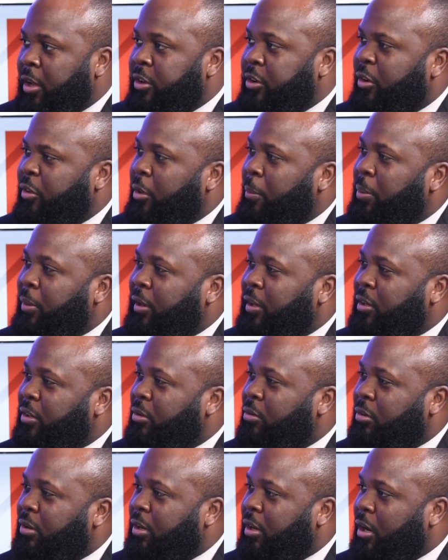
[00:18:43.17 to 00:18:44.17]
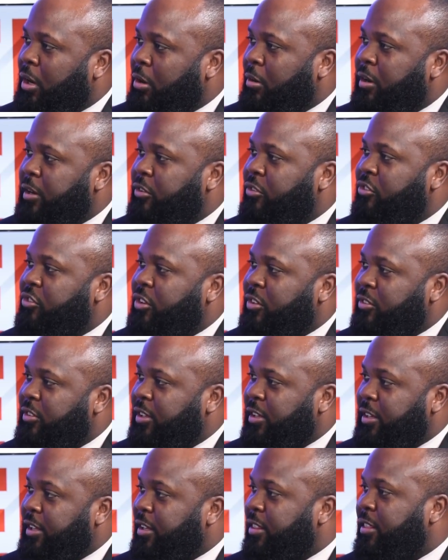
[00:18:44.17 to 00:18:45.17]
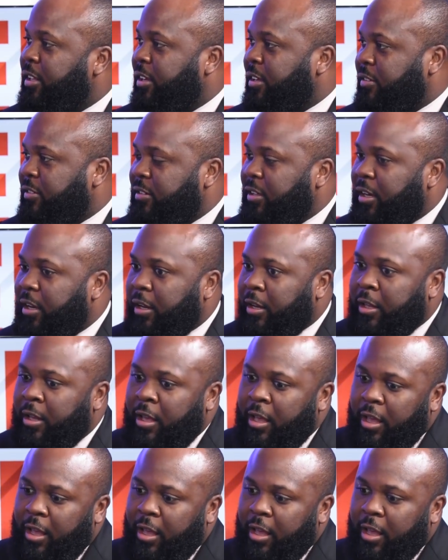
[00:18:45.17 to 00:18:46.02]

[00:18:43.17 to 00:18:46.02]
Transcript: the political courage just to get things done.